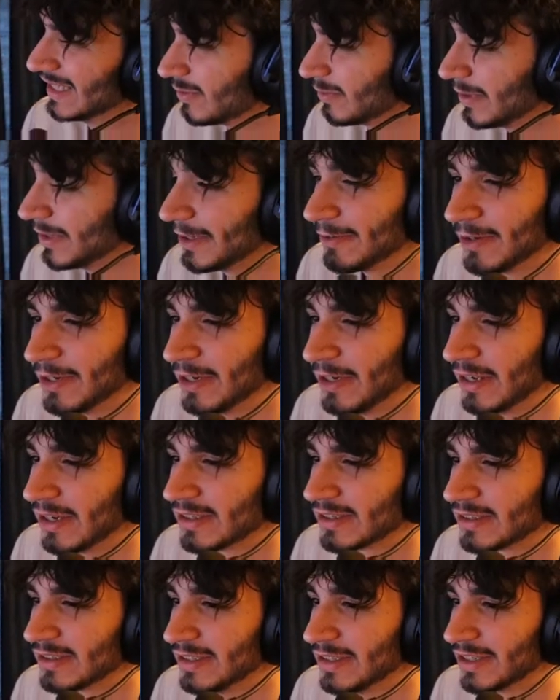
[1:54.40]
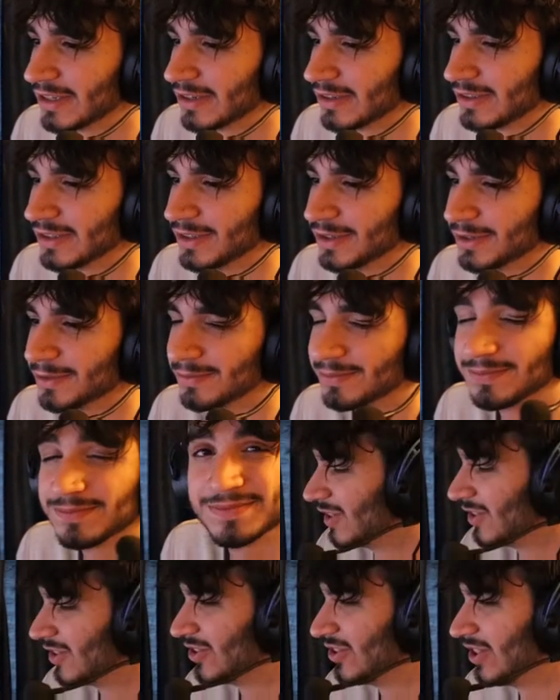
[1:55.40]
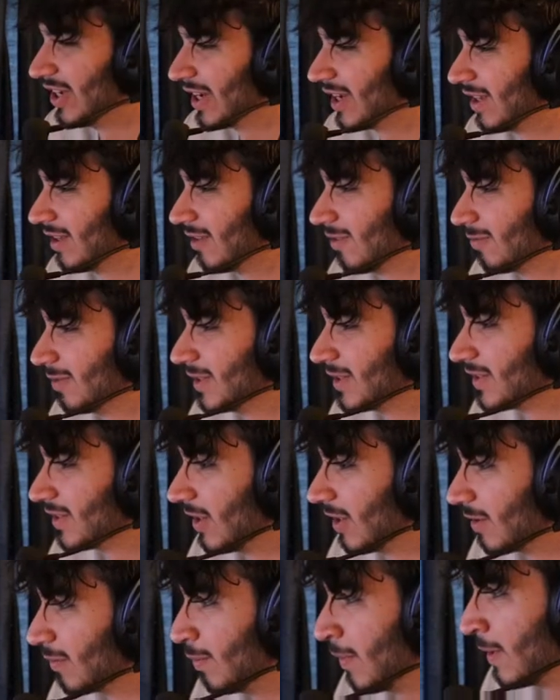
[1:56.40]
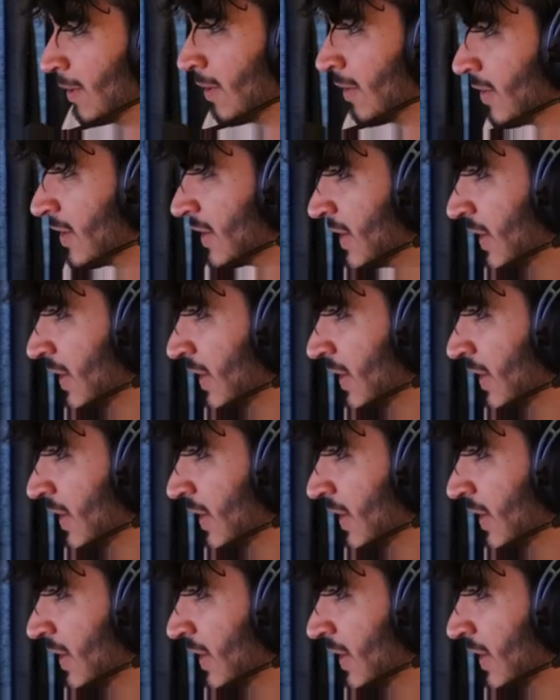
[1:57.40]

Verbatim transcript: really unique sneaker too. Just checking the restock monitors,